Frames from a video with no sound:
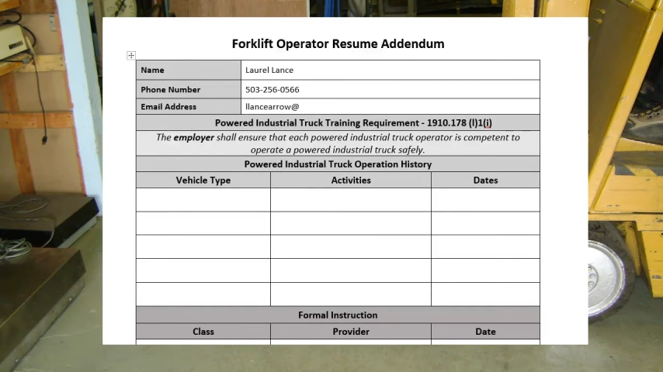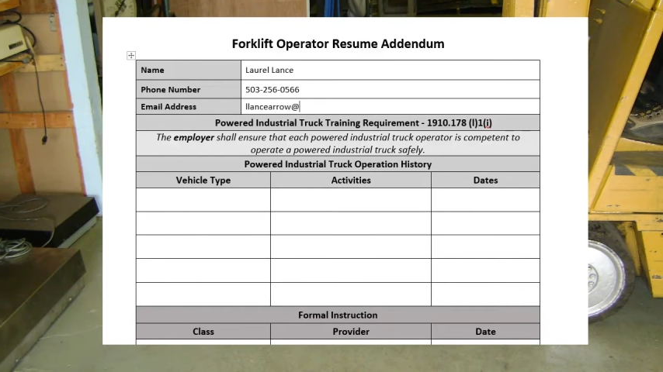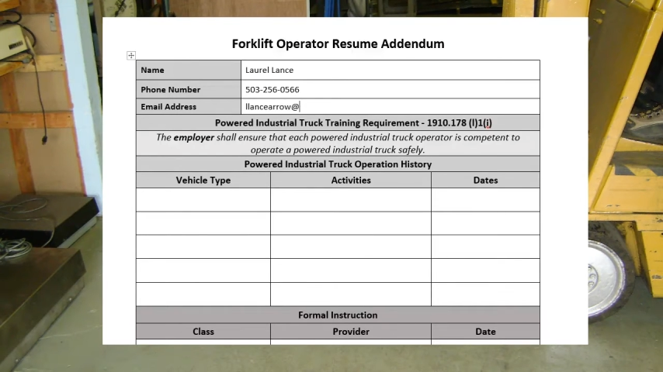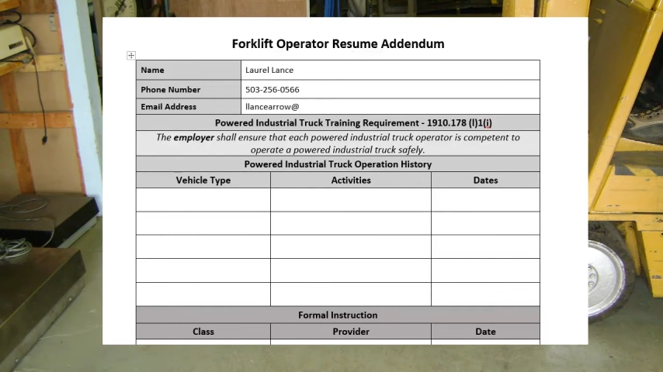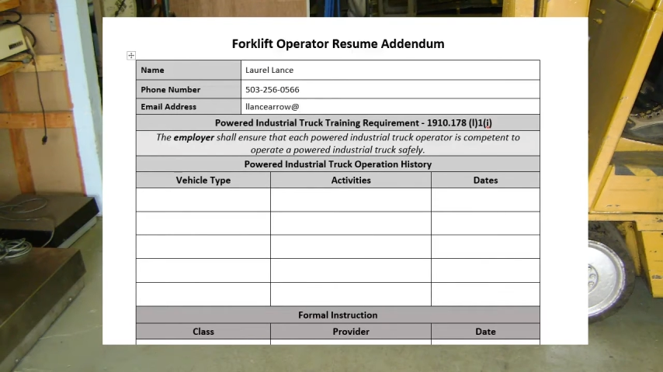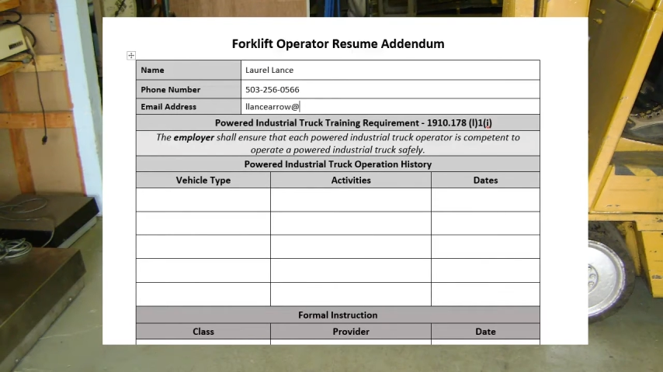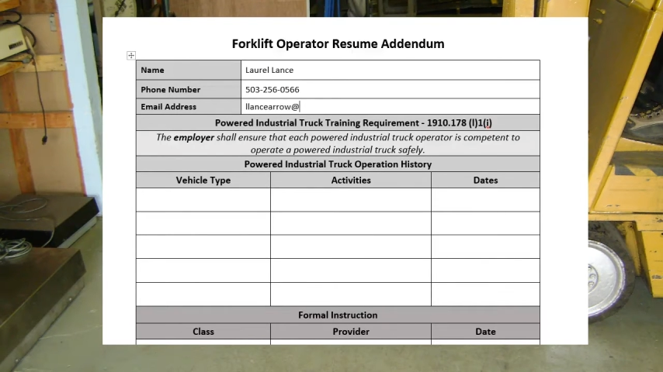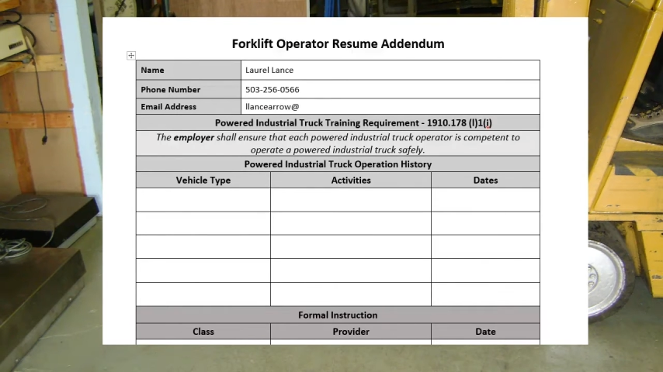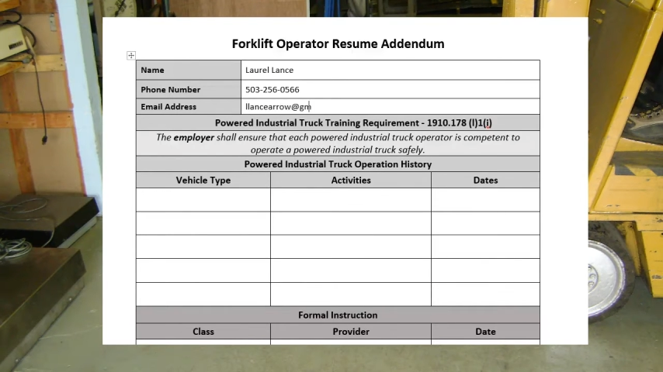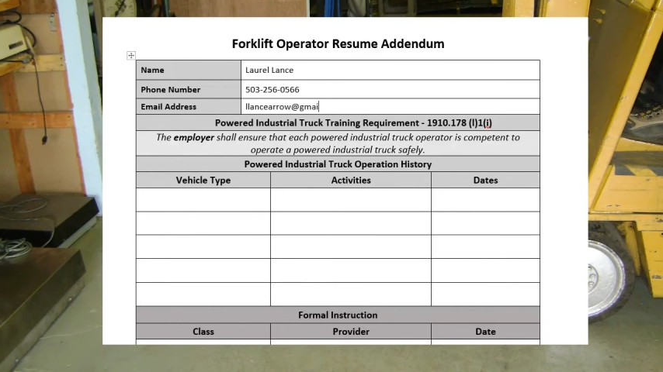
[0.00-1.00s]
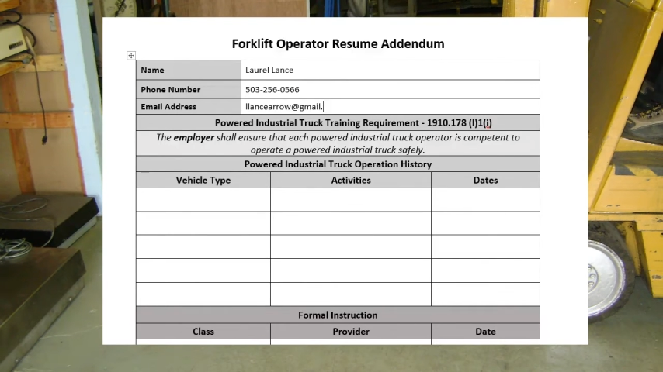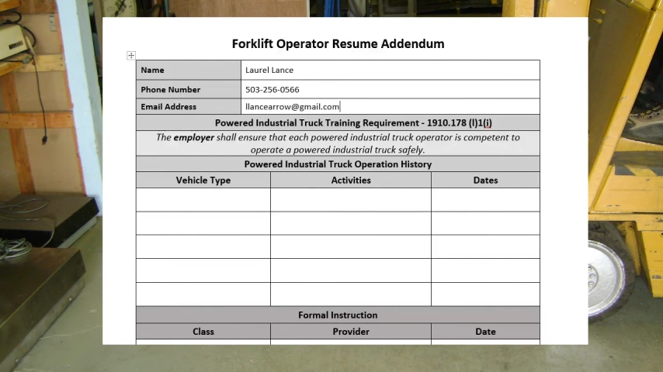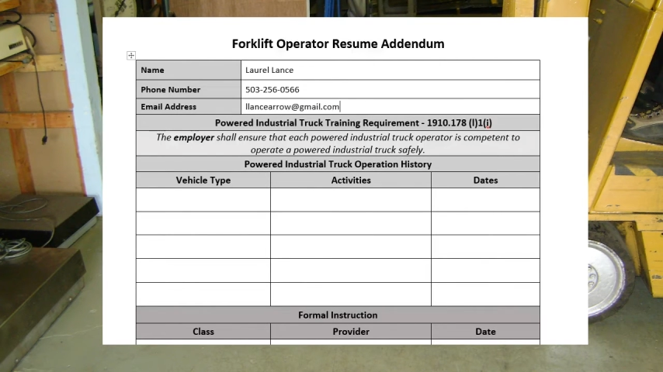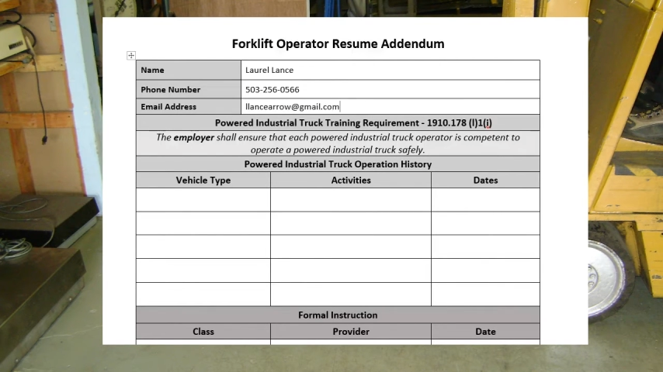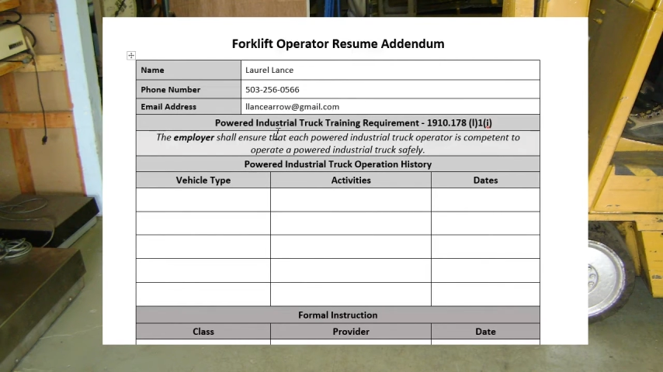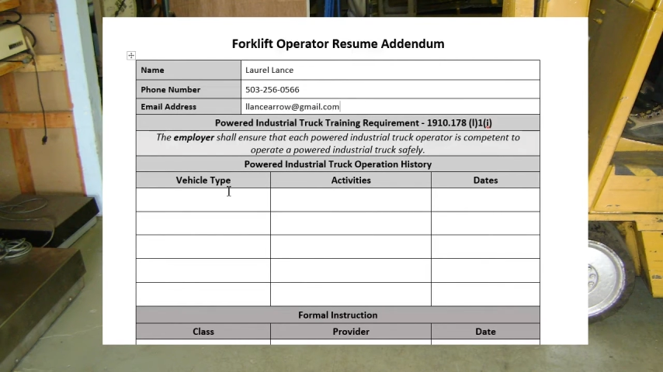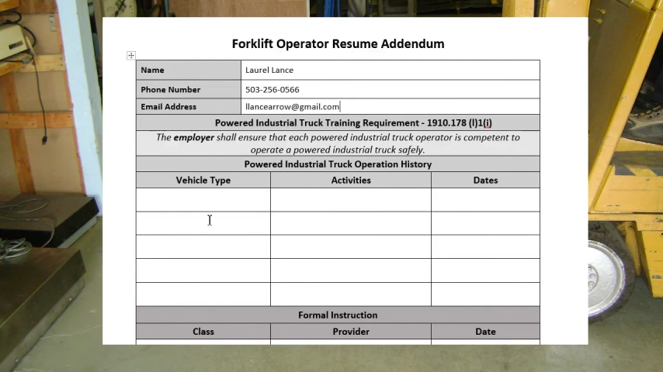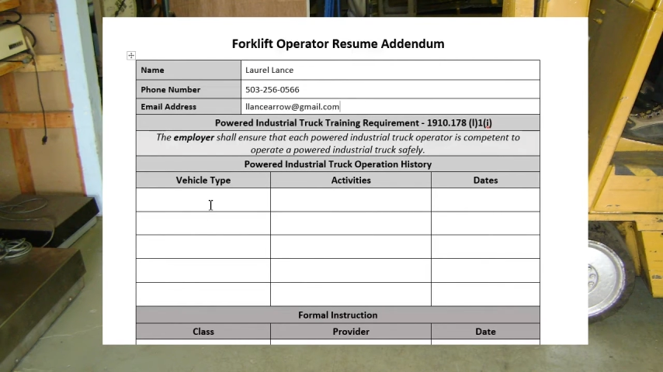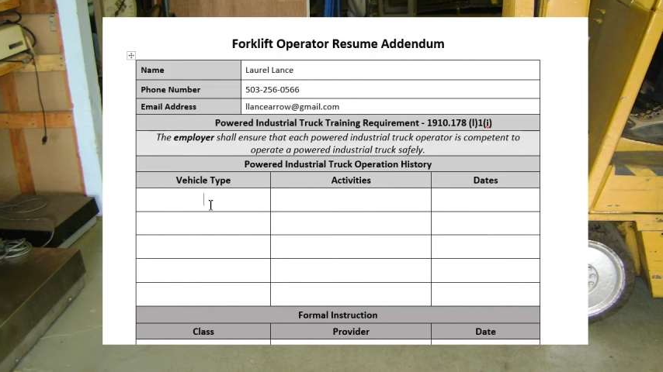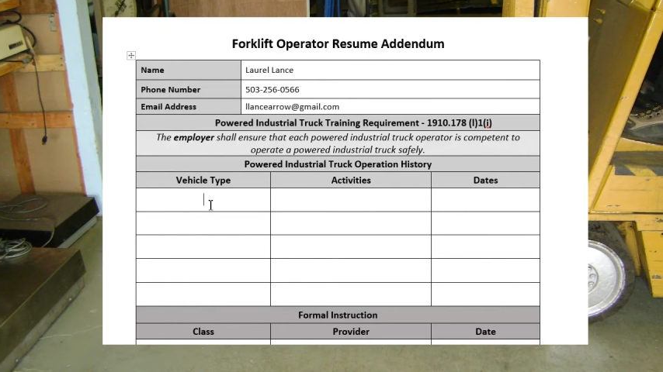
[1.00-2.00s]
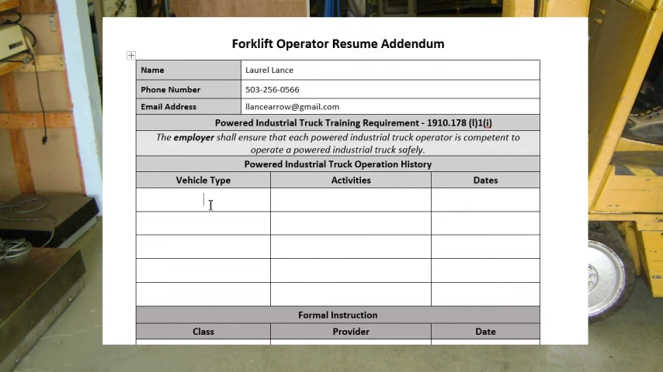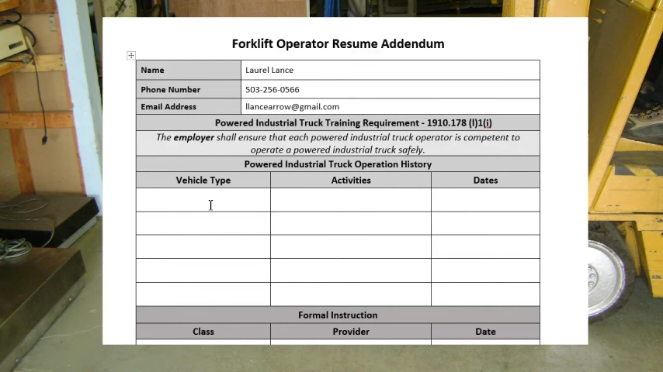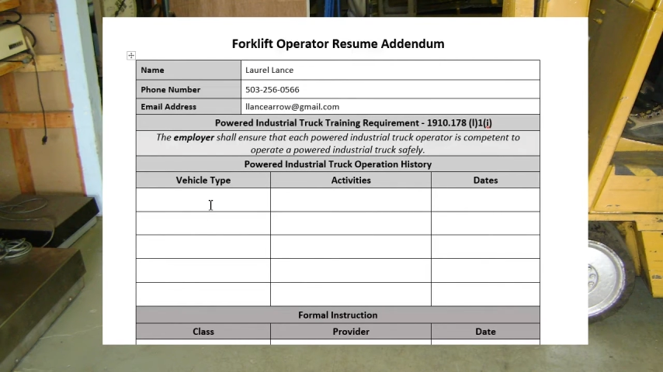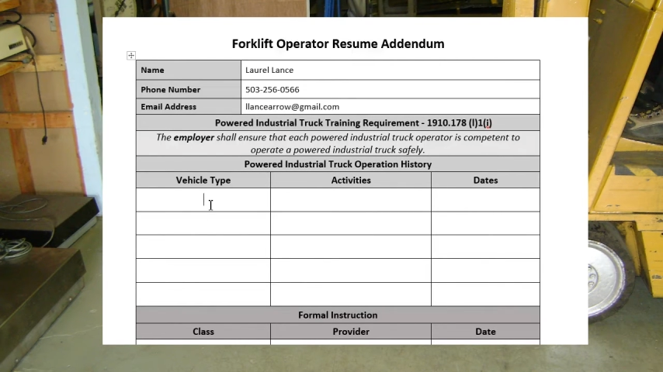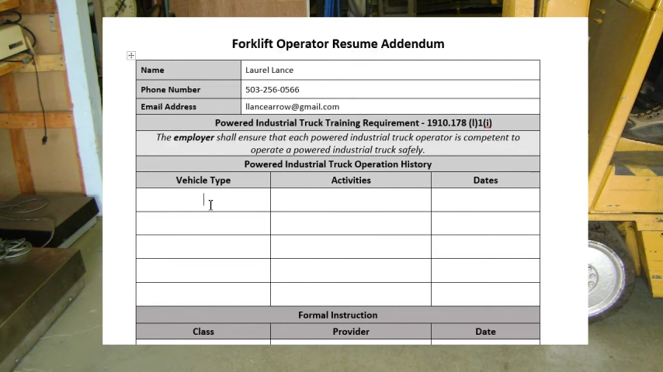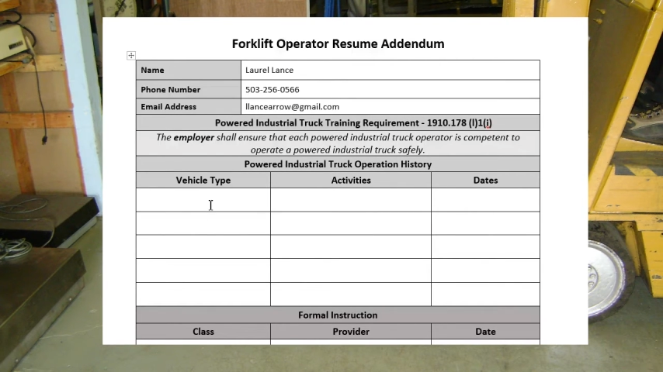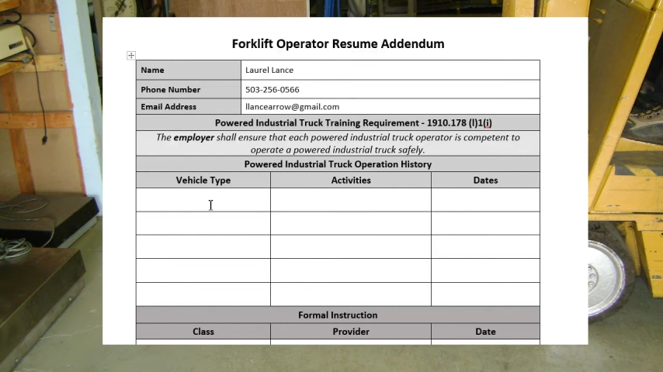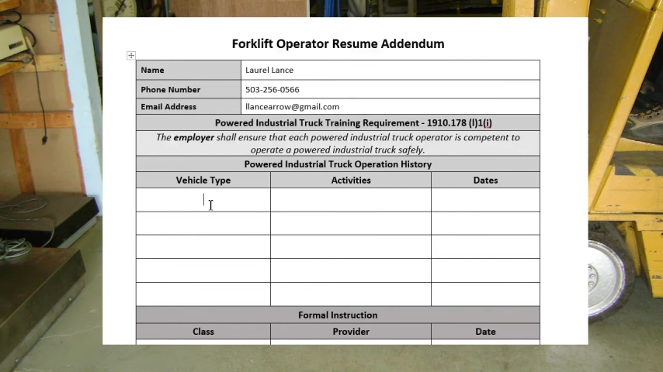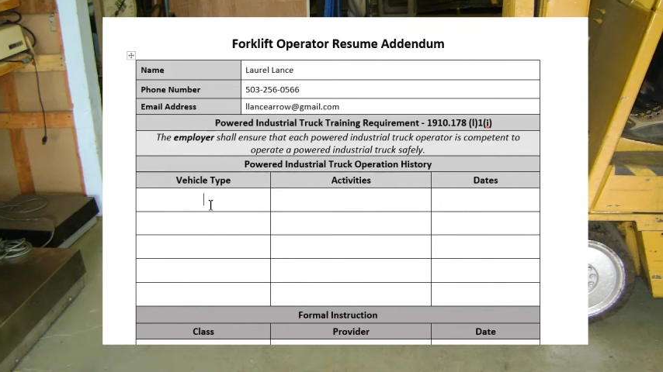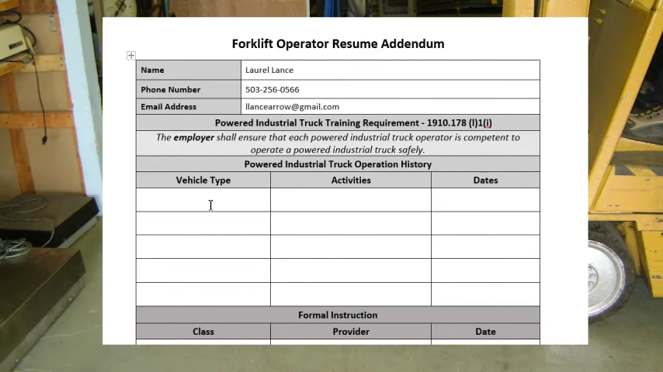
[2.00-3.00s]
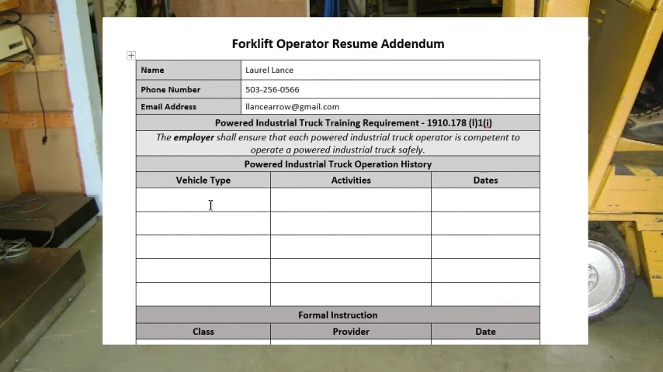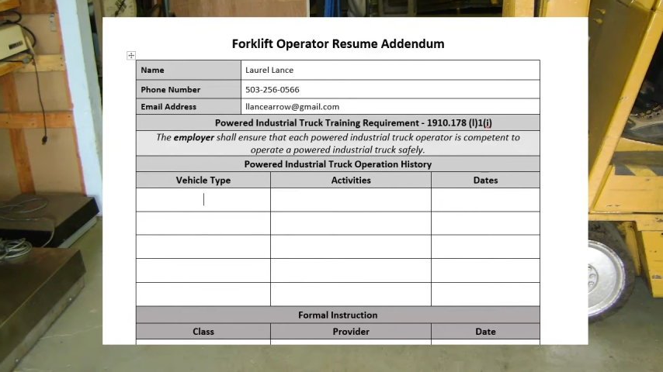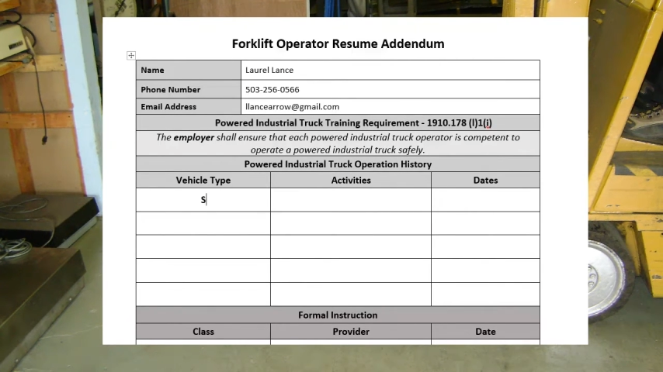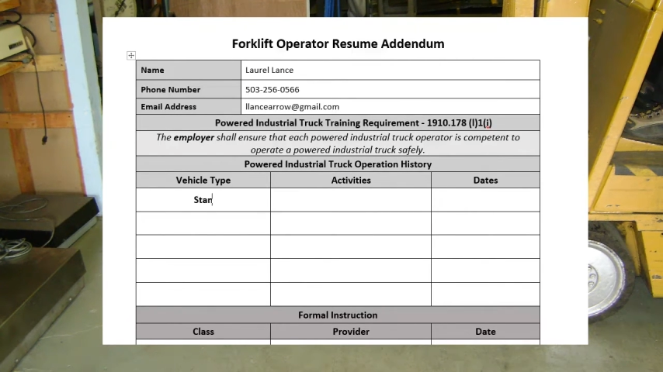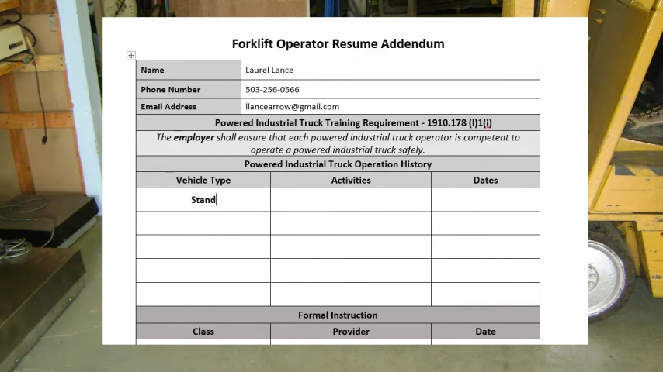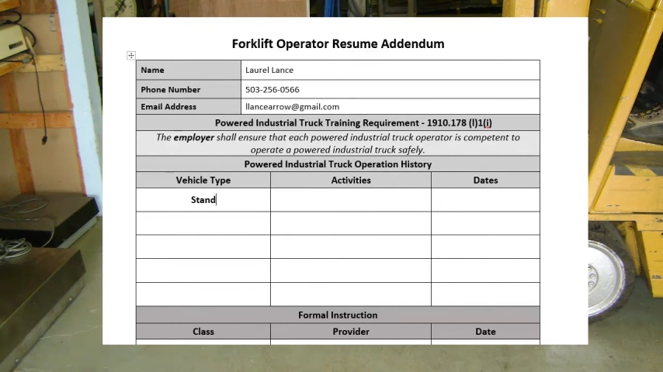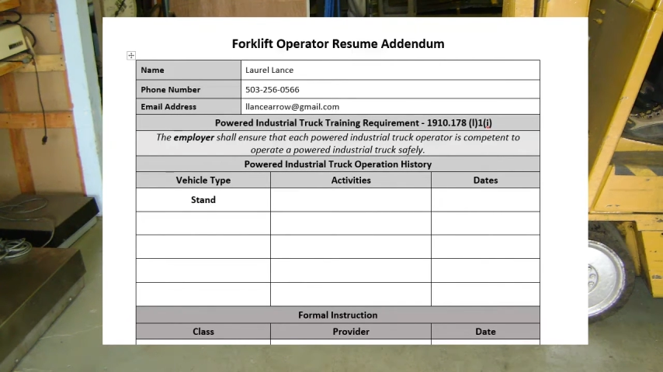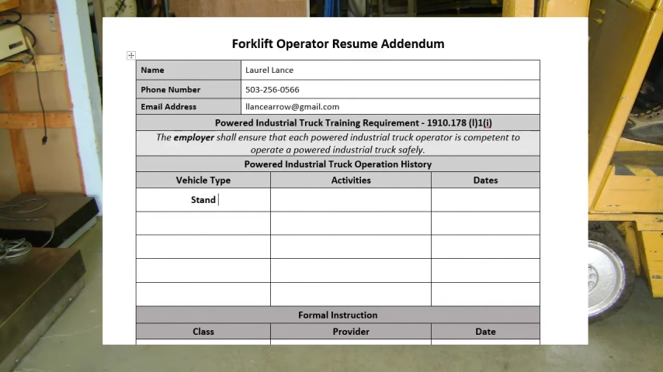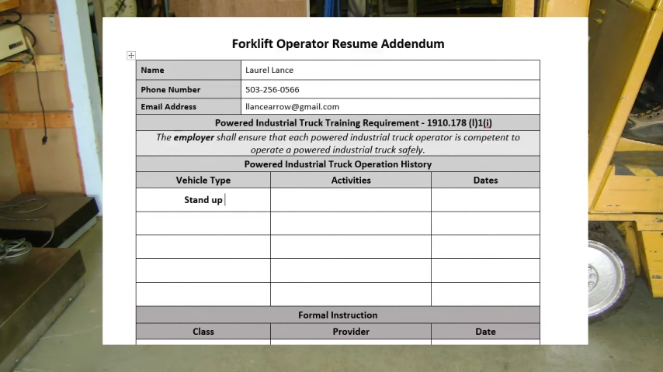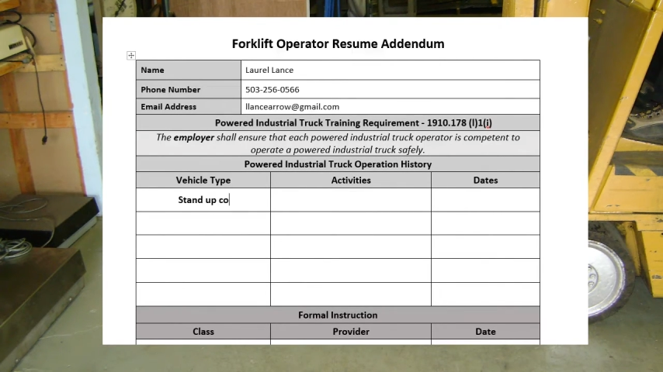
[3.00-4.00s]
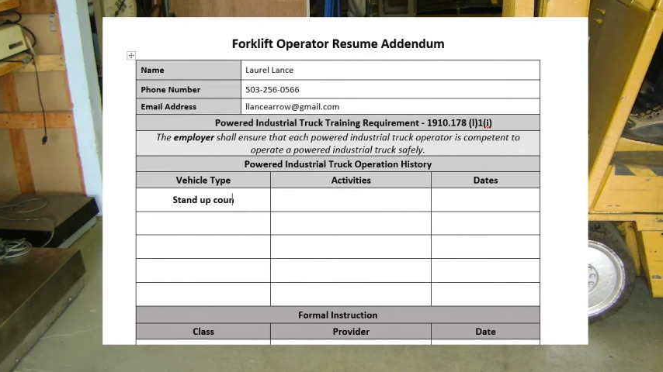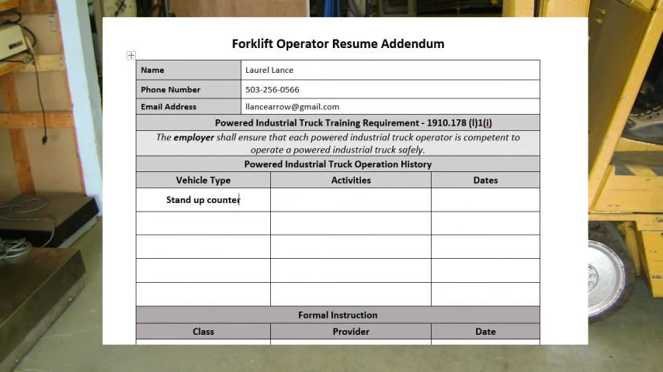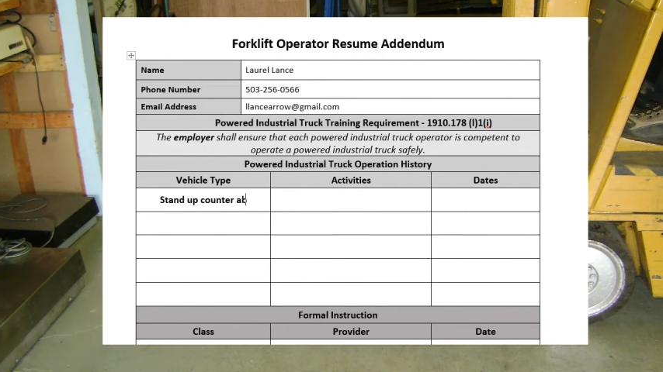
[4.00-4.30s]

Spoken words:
(no speaker visible)